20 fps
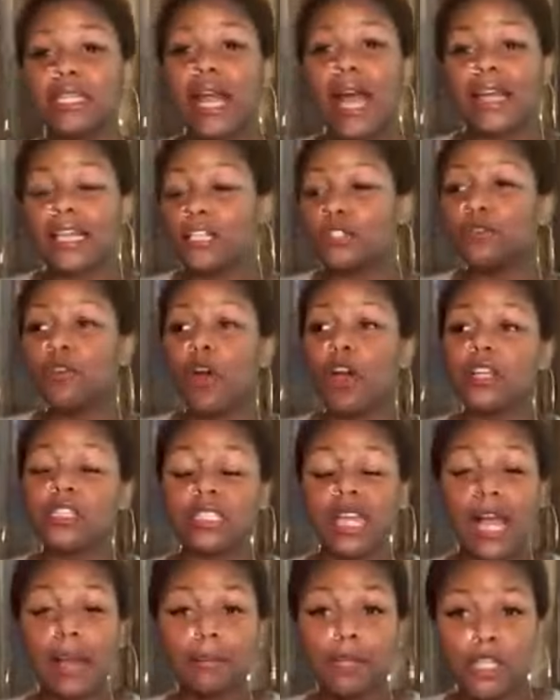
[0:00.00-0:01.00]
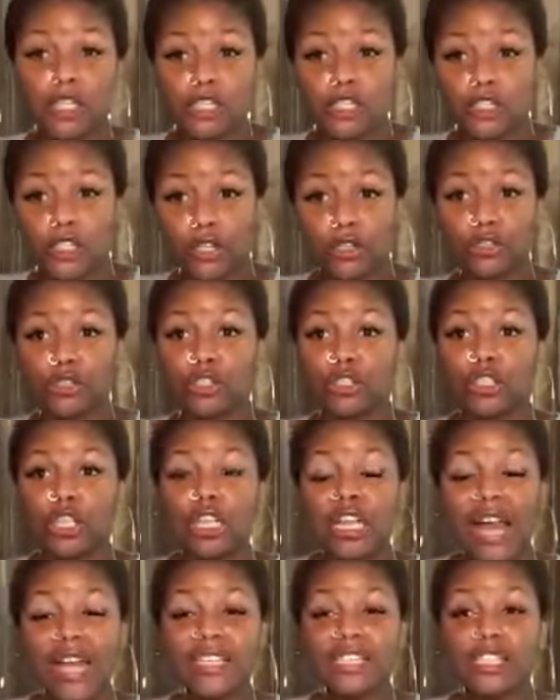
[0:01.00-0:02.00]
Like as far as I'm concerned,
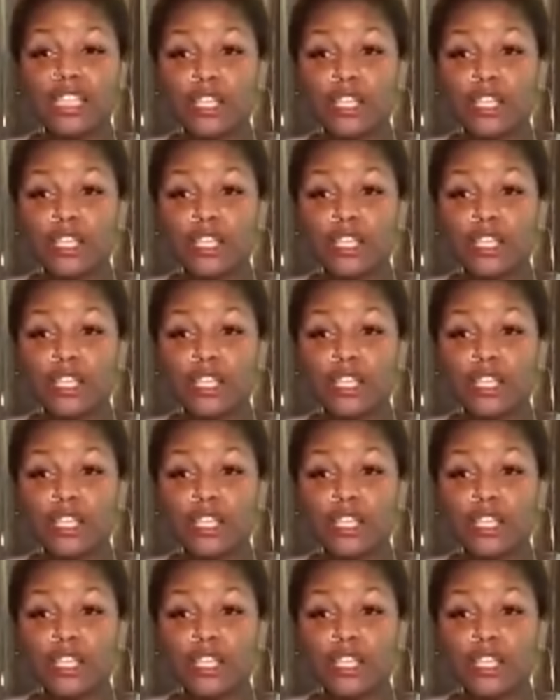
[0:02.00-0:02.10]
the light